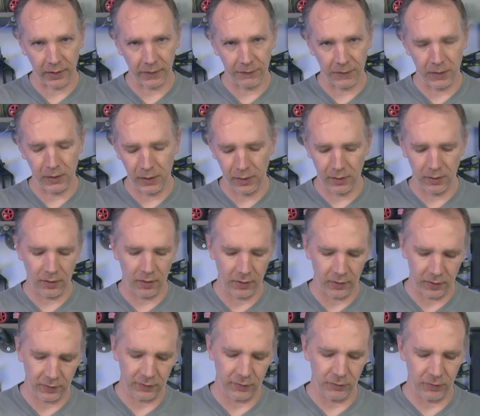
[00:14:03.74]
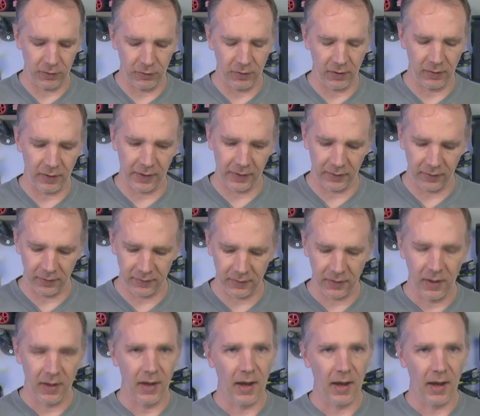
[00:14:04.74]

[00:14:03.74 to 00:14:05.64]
if you need it on a 2 unit like this.